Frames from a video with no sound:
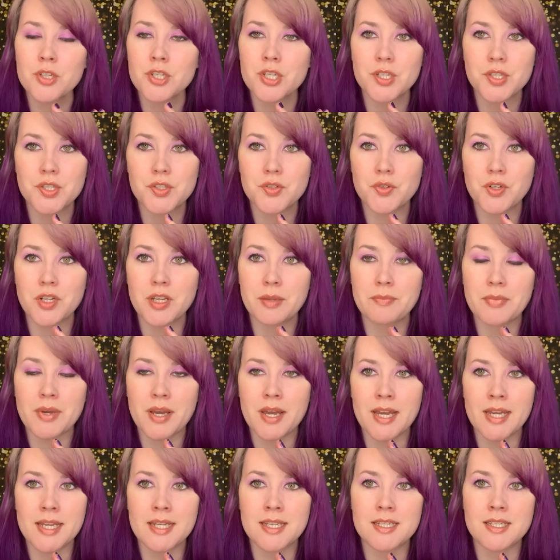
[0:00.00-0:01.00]
history
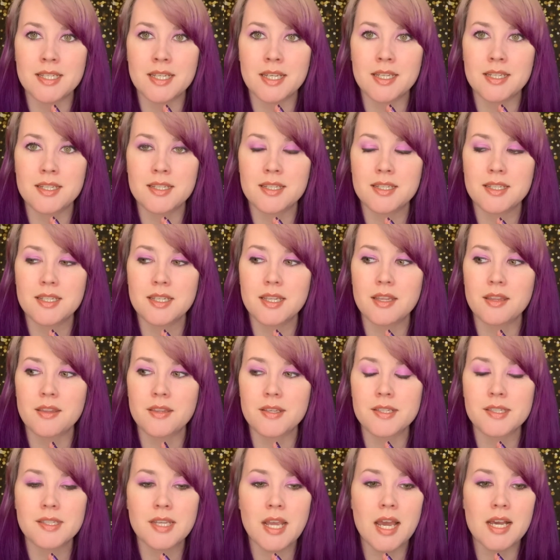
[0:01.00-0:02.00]
behind it,
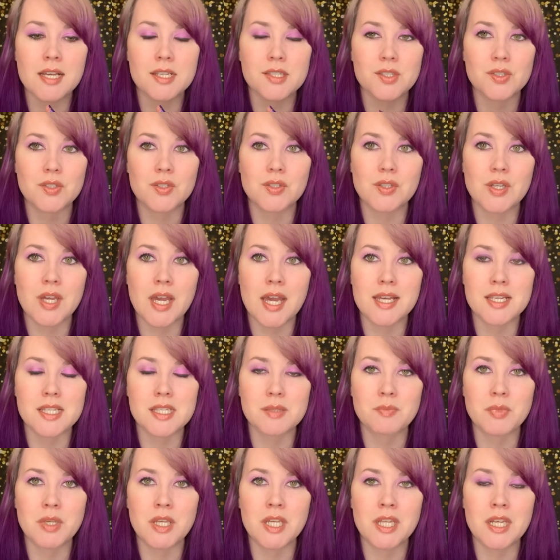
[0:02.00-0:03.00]
this castle
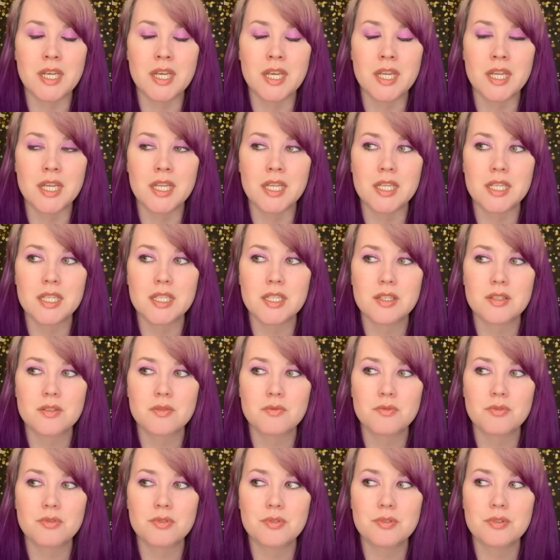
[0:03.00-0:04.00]
has been
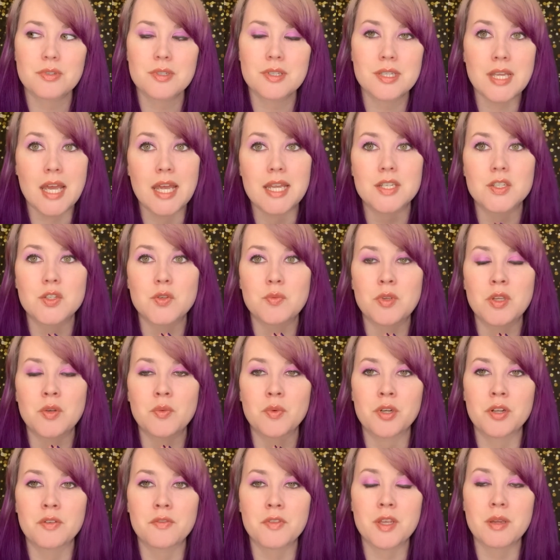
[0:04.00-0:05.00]
said to be
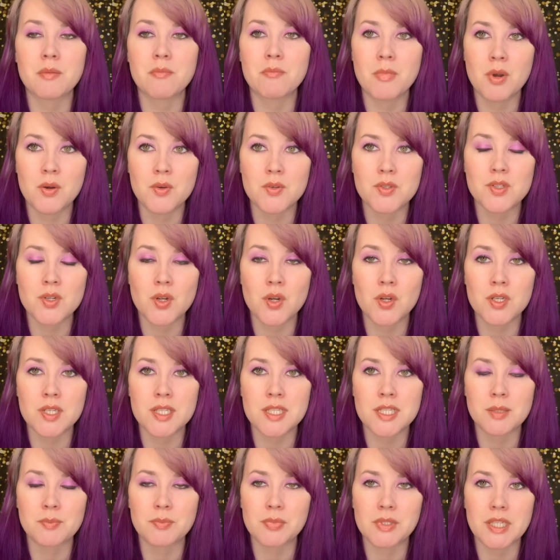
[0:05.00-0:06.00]
one of the most
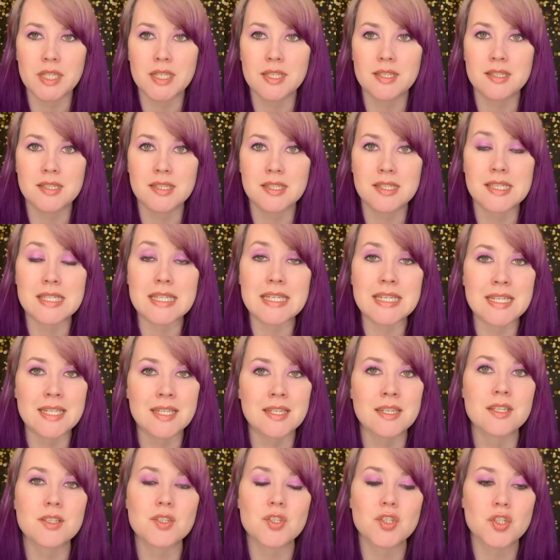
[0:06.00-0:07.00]
haunted places
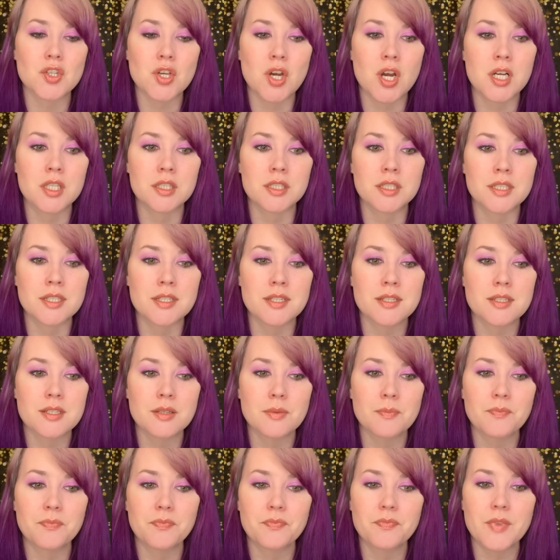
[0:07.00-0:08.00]
in Scotland.
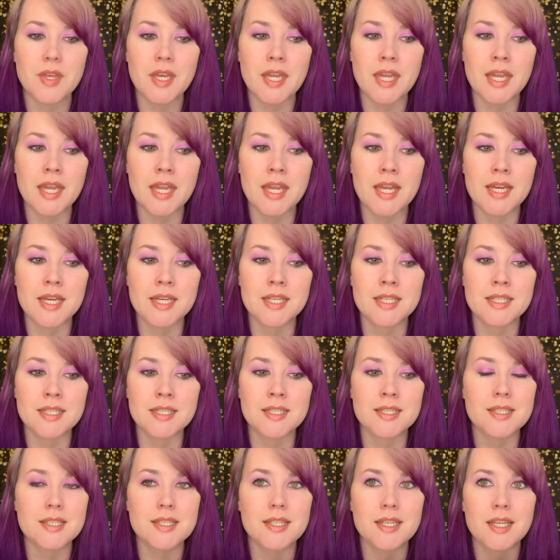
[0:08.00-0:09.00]

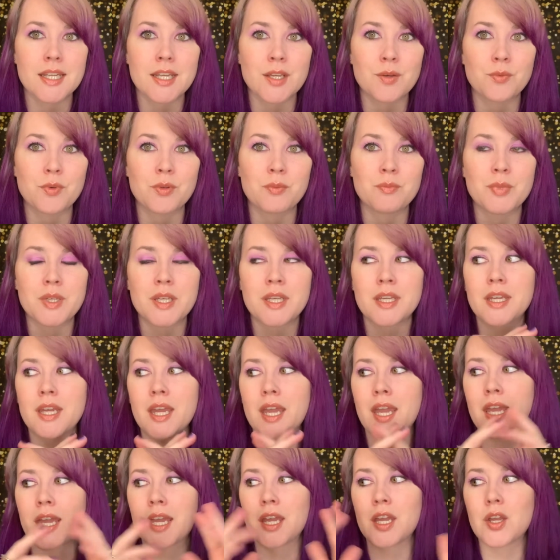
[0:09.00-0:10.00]
And it would be
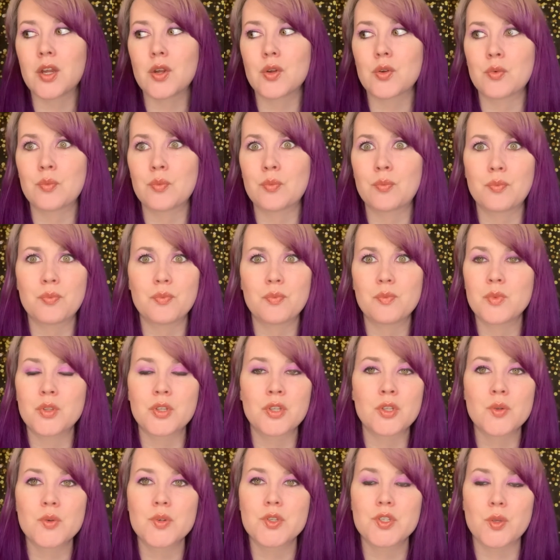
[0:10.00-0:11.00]
a
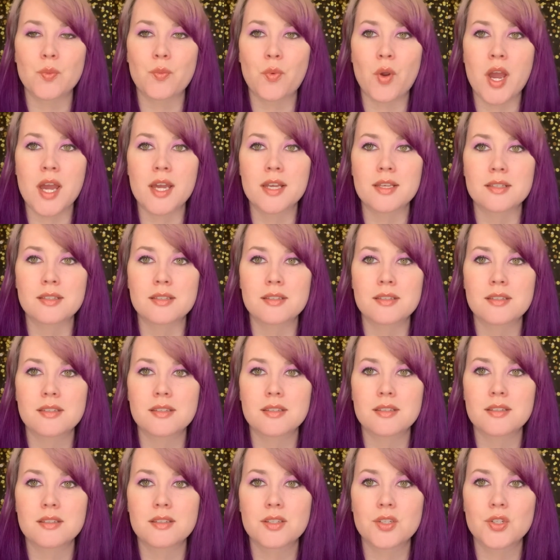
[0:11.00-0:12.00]
huge surprise
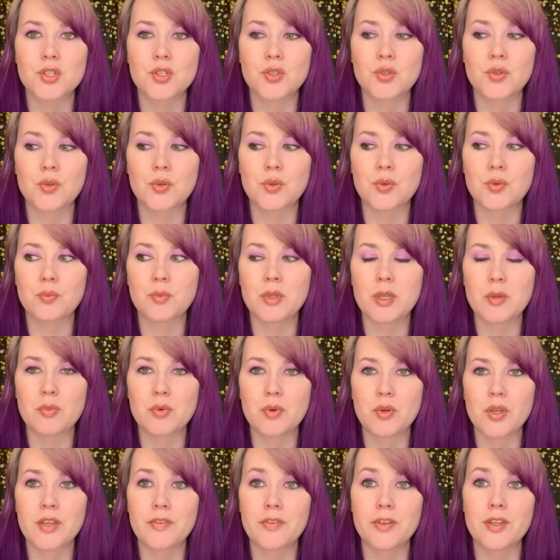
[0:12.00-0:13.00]
to
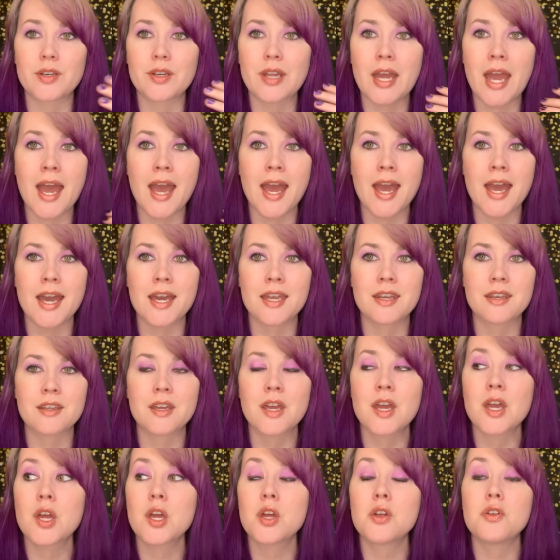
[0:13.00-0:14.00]
people if it had
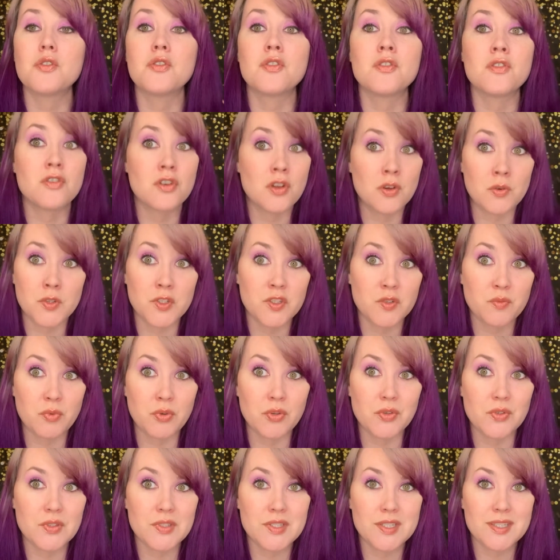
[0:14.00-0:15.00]
no
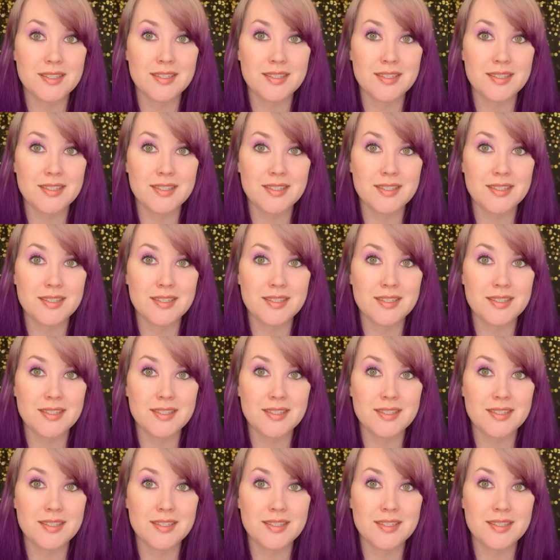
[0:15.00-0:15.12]
spooks